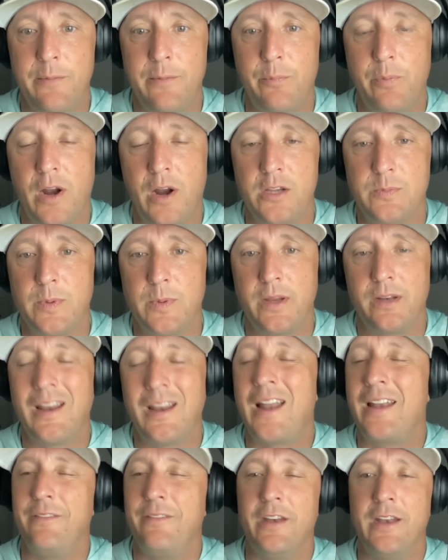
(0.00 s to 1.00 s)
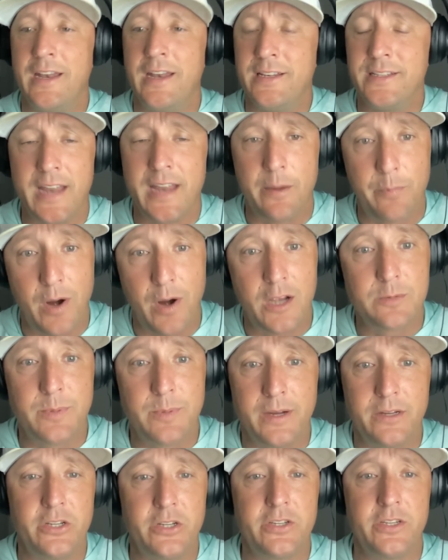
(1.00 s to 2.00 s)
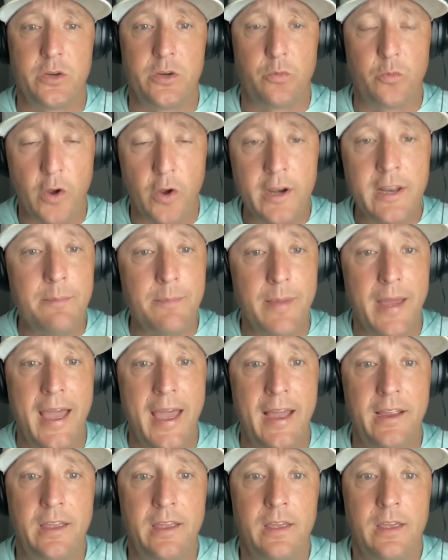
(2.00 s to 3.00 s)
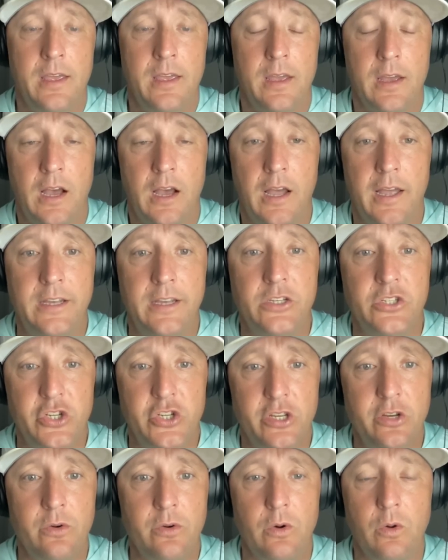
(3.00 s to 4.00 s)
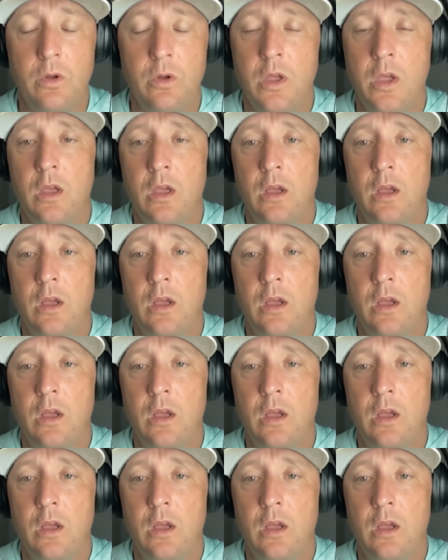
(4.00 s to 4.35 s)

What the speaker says: prospect, not even an in-state prospect, just as a running back in general,